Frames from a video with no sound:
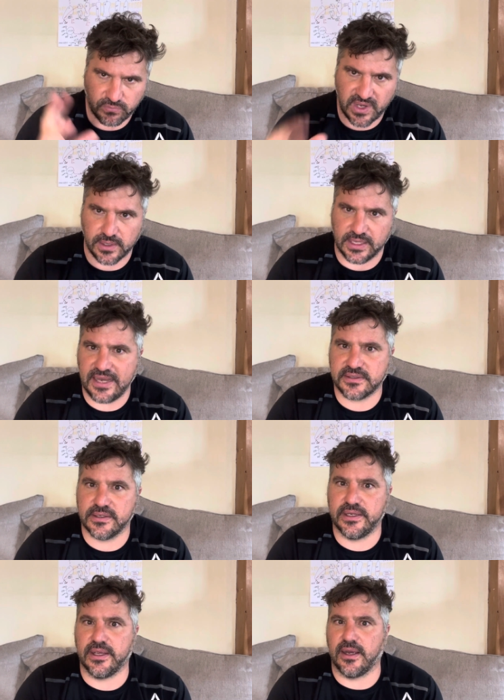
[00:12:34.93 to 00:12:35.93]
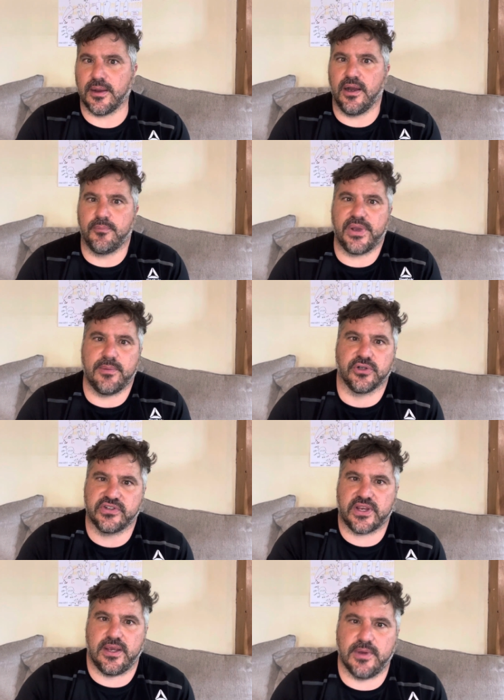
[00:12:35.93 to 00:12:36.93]
Lastly, uh, a paper
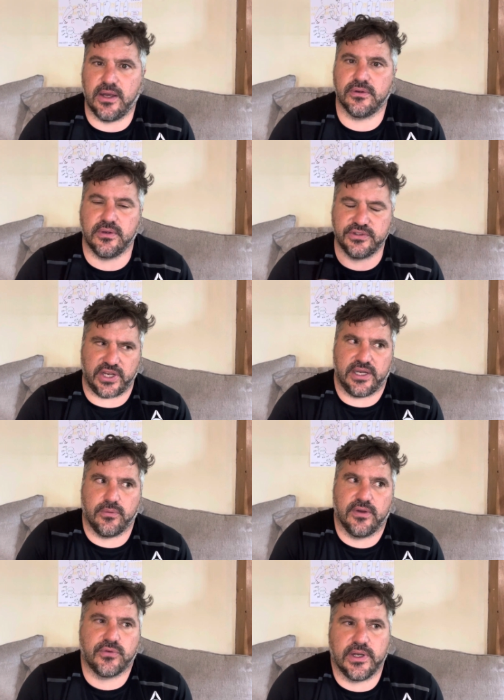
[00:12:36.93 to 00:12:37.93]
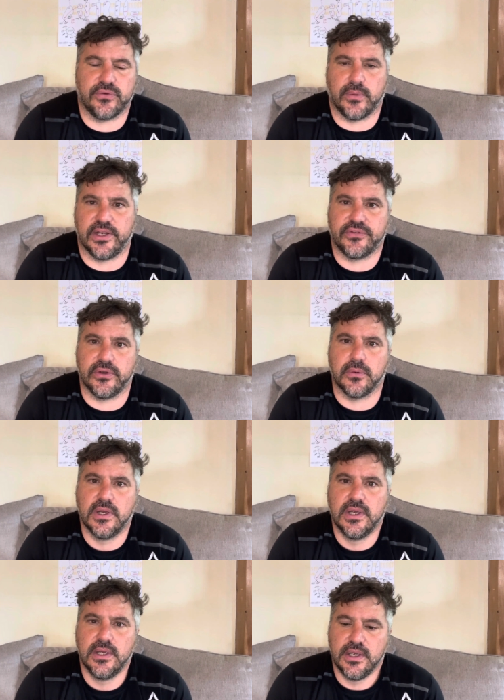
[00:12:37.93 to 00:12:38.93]
just came out January of 2022
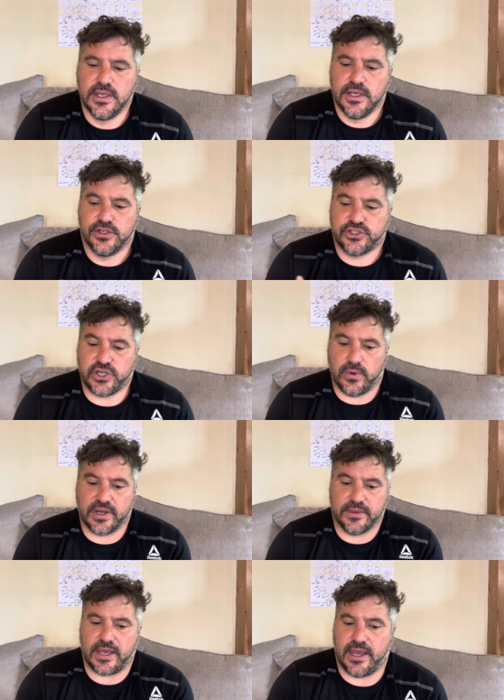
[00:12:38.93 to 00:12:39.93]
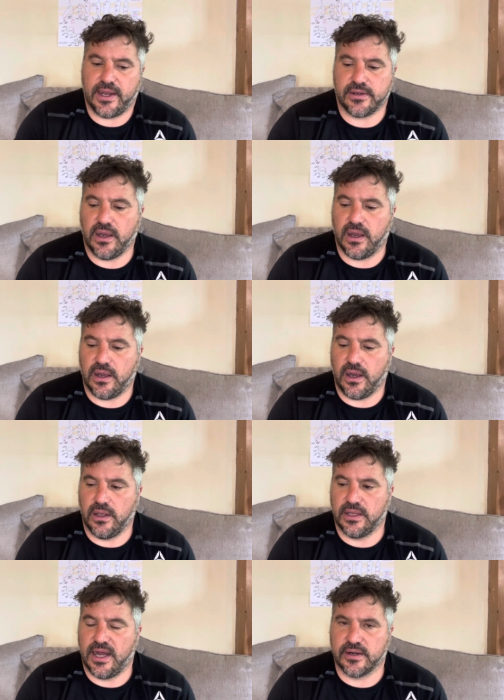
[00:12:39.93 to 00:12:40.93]
showing that uh, a
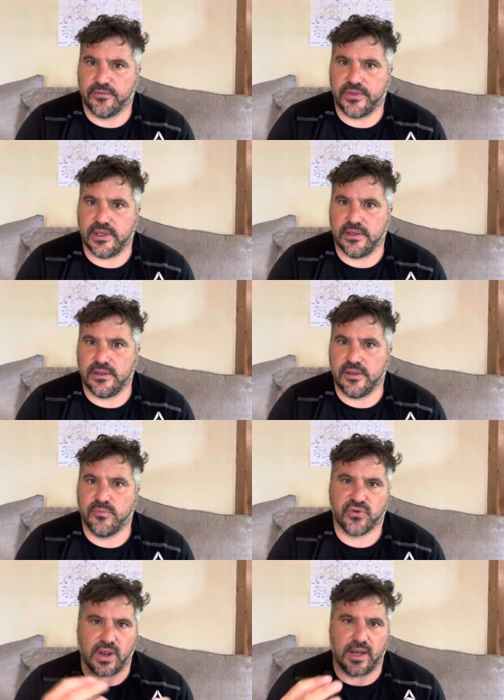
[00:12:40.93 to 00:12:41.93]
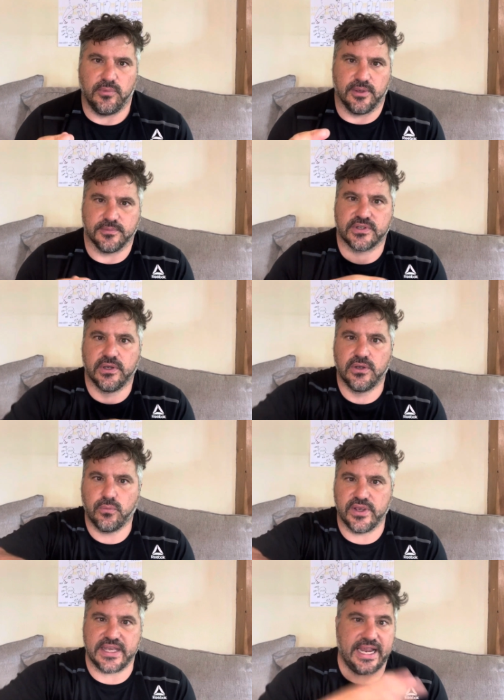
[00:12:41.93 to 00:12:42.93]
lot of the problems
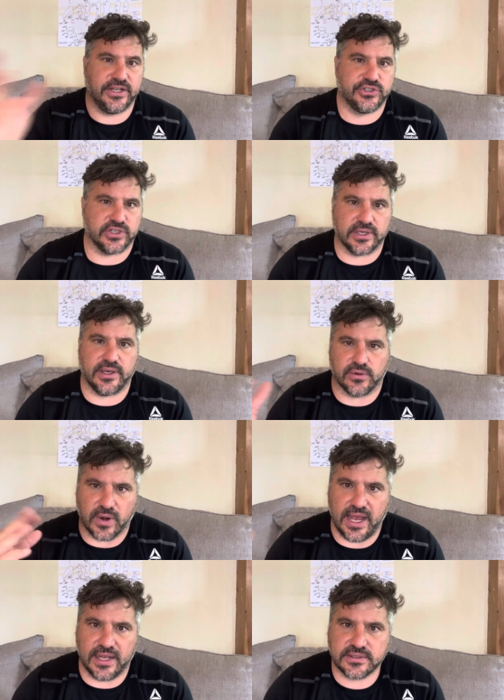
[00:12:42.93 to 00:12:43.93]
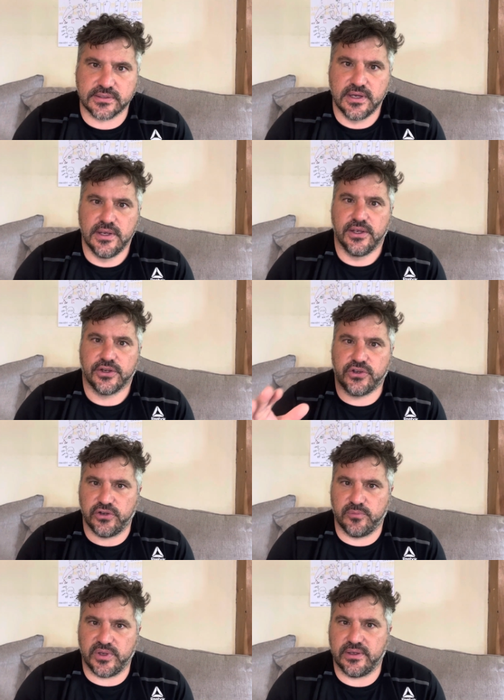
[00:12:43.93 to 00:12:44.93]
with aging in rats
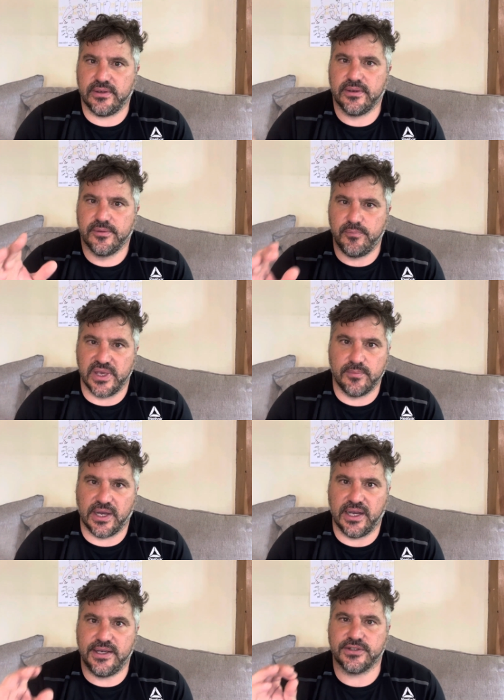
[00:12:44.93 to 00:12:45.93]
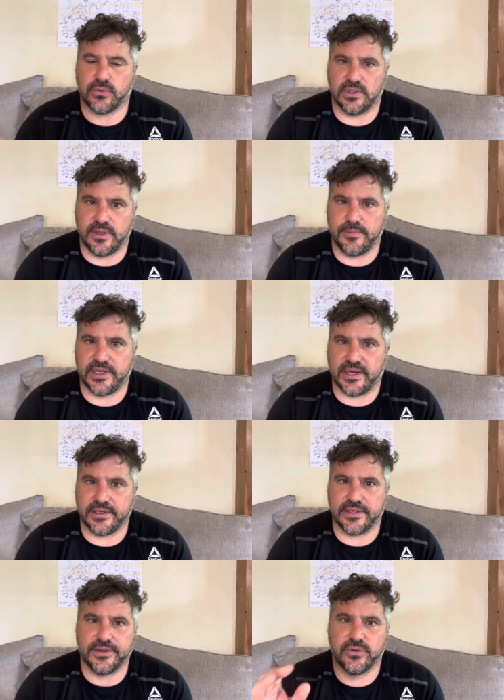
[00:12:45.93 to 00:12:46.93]
could be minimized or
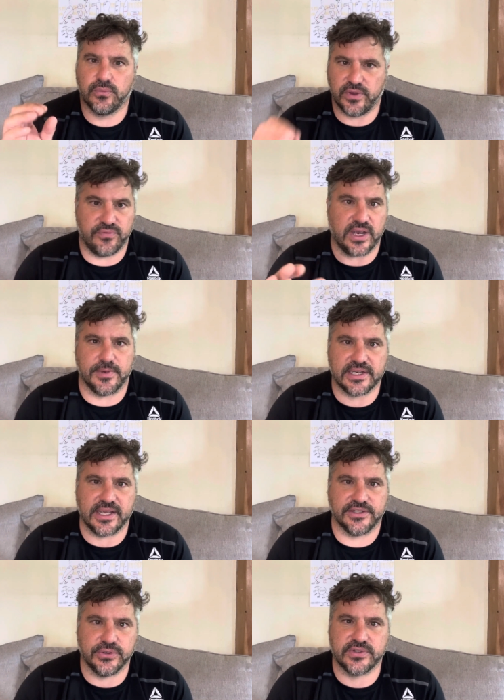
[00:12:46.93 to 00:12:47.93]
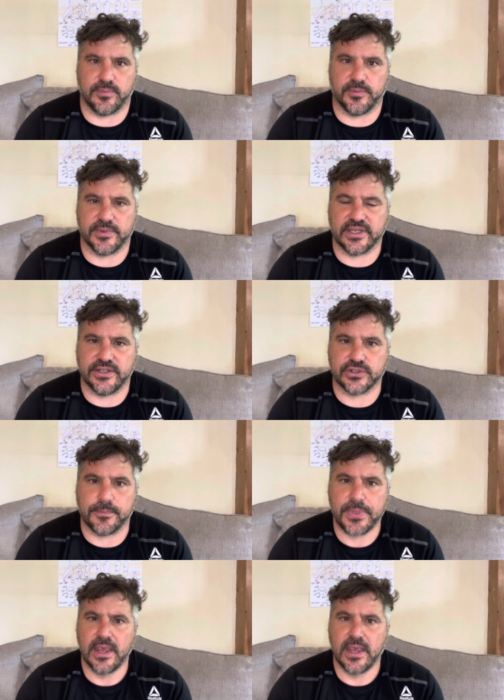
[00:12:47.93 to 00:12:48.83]
eliminated with vitamin K2 supplementation.